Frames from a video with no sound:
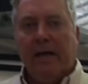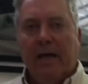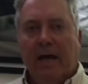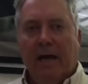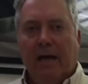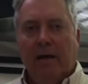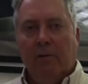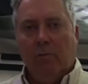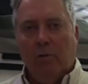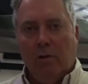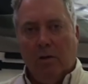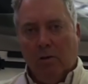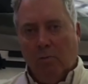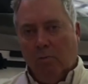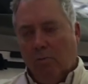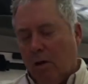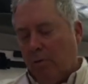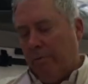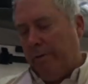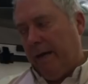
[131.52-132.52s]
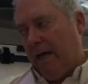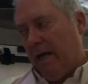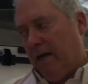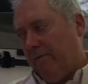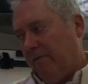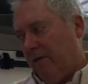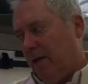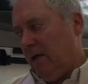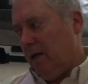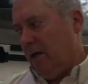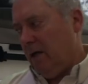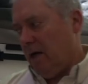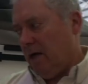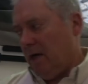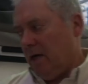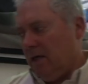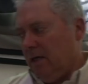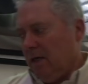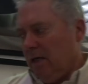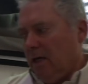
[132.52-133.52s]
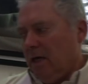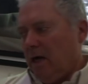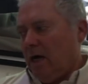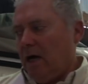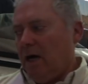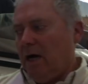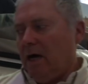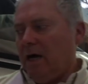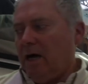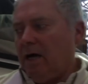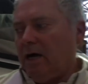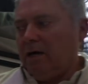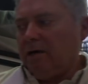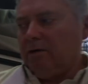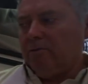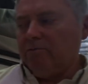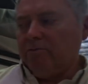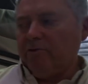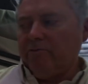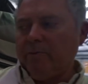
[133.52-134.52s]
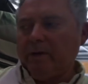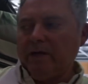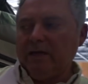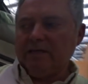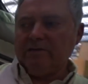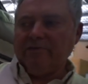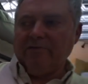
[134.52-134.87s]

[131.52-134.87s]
Okay, well what we have here uh, we've been